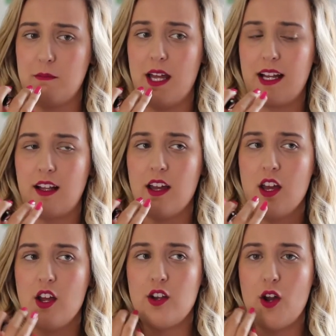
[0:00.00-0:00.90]
like
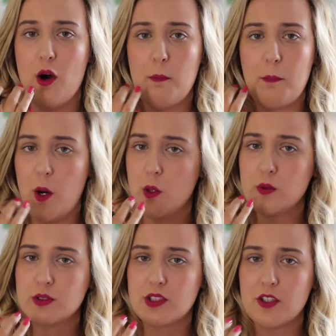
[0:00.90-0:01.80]
not
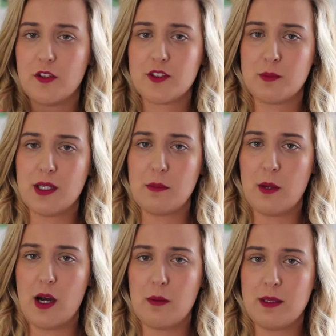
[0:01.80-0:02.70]
bold enough to be a
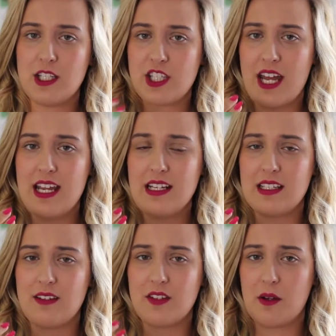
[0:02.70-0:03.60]
Barbie shade,
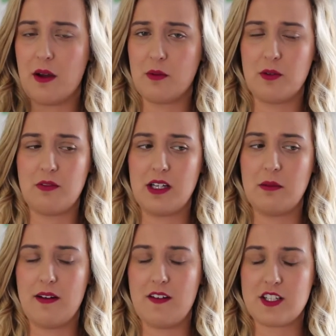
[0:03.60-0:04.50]
even though I wouldn't really
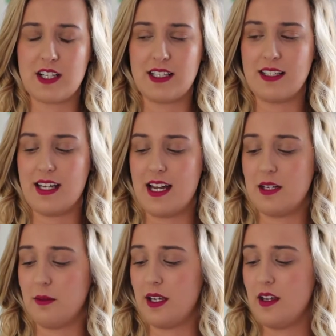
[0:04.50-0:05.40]
wear a shade like that
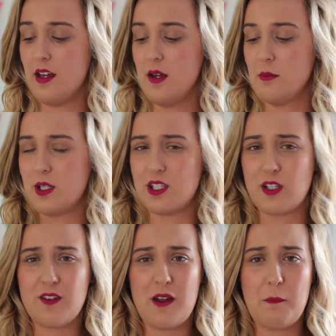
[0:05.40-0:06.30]
anyway. But it's
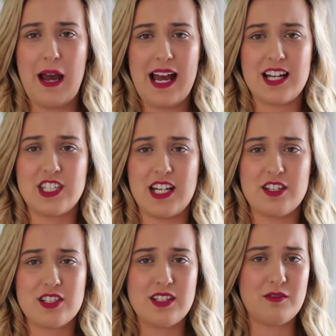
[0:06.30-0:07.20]
just very patchy. I
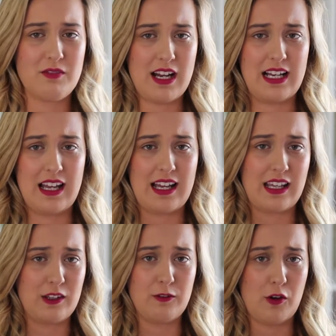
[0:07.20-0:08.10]
just didn't really
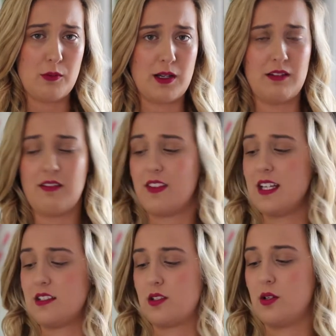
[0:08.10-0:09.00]
like the formula of
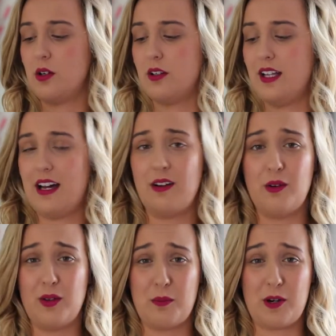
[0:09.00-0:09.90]
these at all,
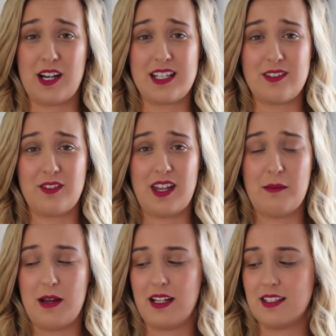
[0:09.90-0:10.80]
or the price for
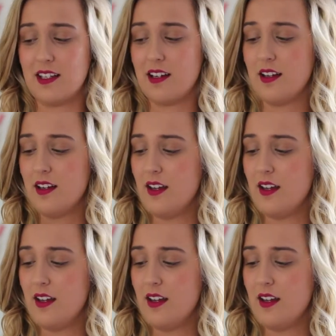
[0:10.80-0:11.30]
that matter.